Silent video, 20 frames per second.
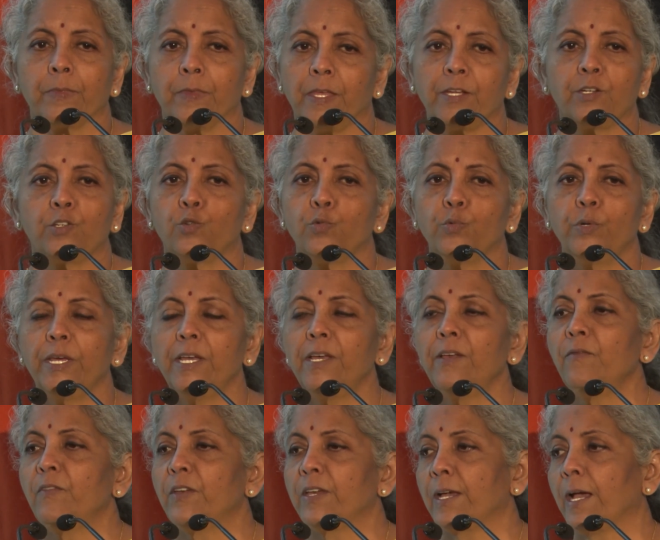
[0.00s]
that
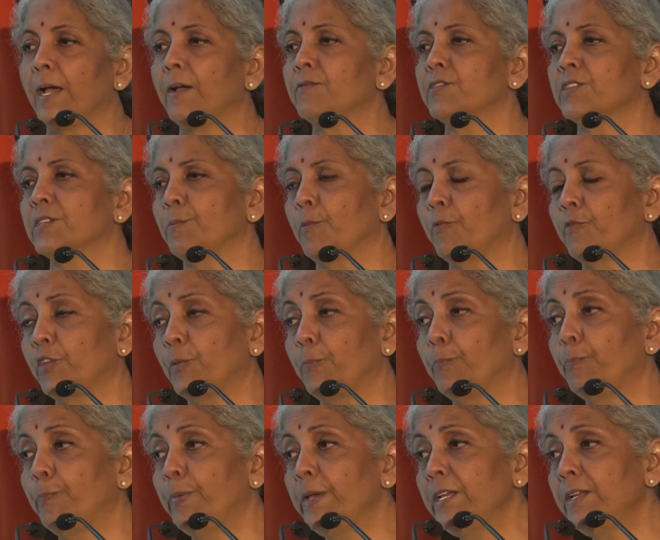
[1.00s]
today we have some of the
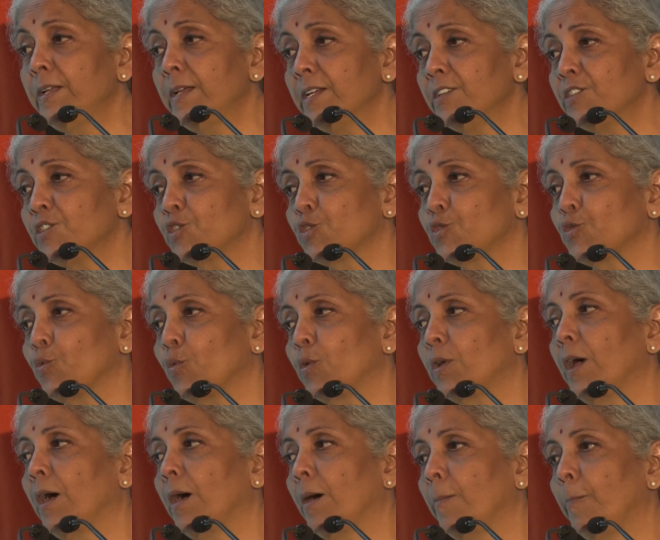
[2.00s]
biggest
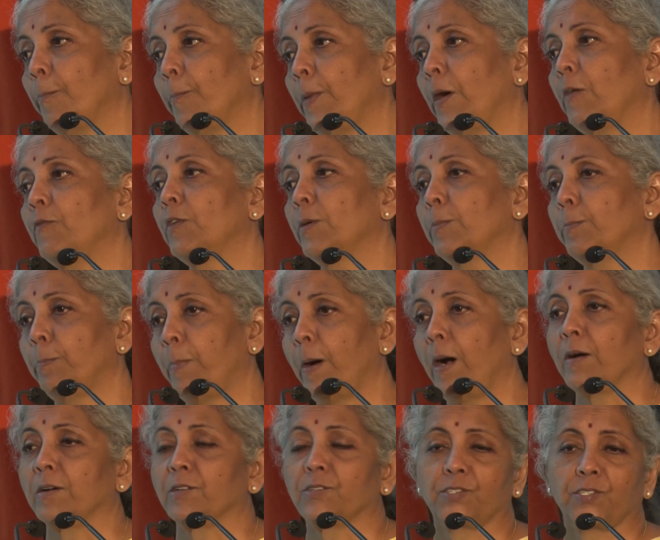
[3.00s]
solar power
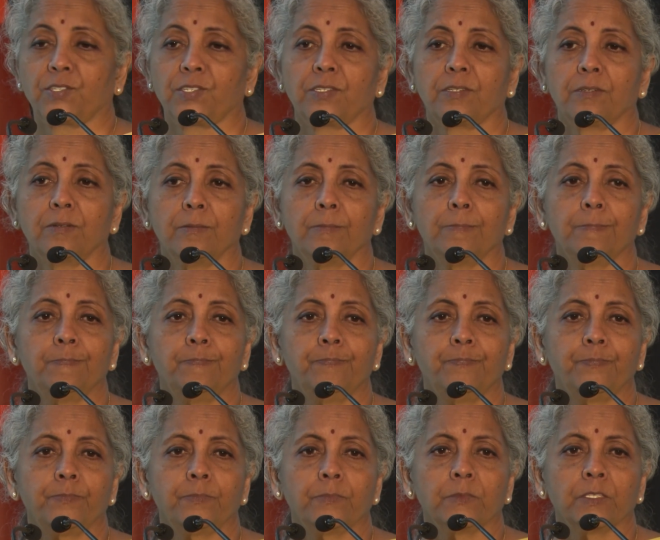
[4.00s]
parks
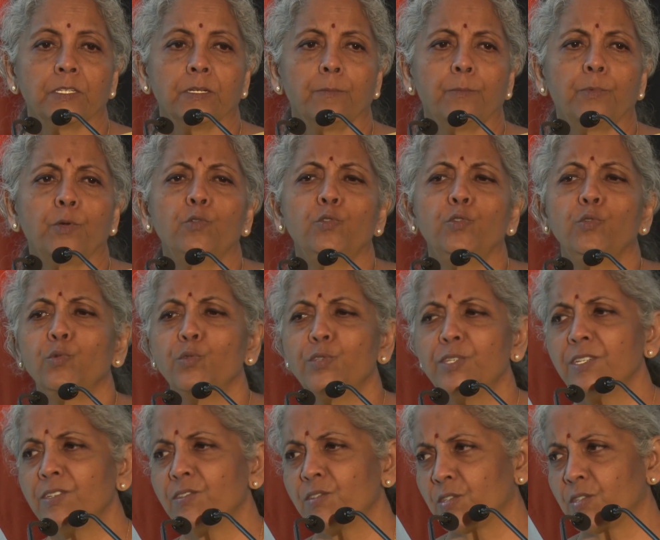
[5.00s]
producing